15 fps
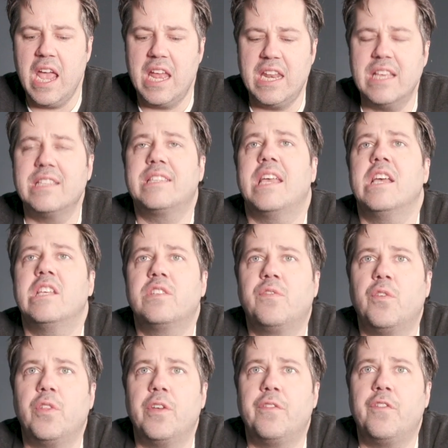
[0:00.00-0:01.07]
In this case,
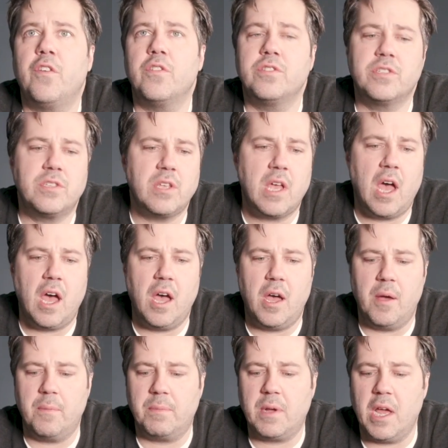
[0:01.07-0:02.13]
for the first um,